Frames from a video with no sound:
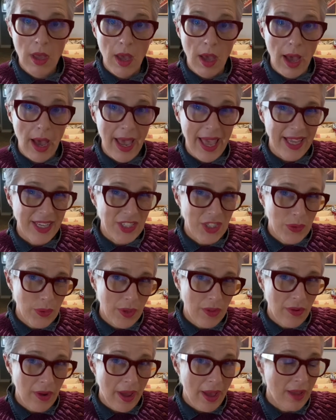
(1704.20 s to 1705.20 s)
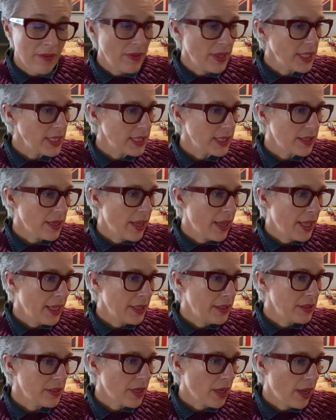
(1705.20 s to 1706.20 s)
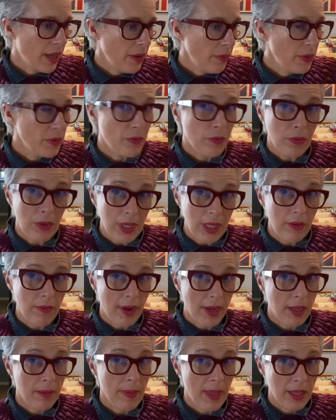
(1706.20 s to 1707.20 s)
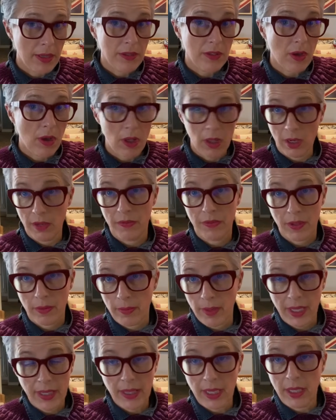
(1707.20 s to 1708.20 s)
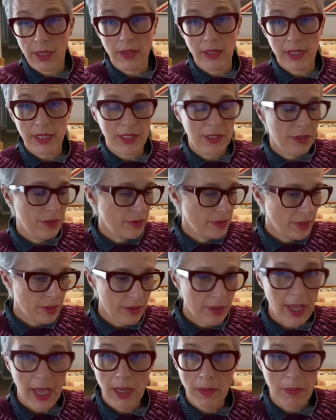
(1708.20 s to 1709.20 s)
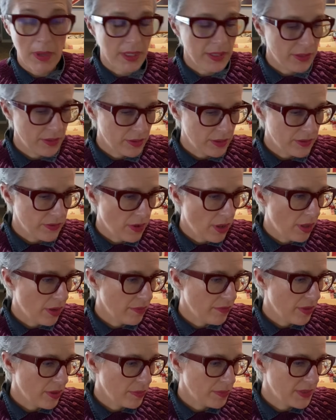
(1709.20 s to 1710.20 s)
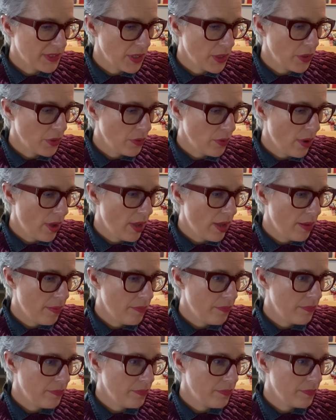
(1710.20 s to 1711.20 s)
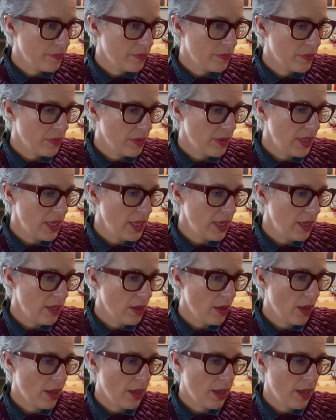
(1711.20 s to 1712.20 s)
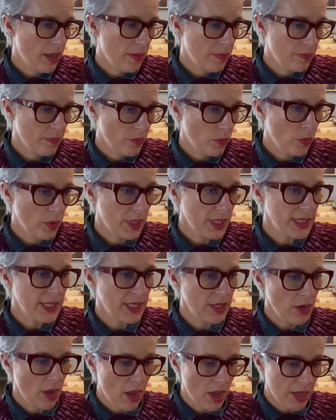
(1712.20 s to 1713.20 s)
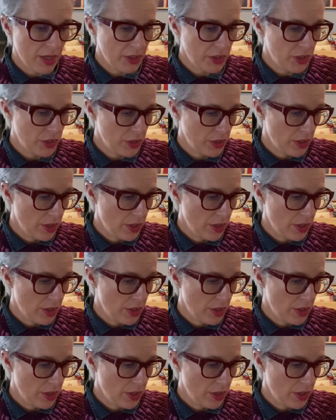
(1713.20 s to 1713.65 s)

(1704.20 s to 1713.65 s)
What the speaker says: had 2 other Advents, and I would really recommend all of them. I think this year, gangbusters, all of them. So the Woolens and Nosh,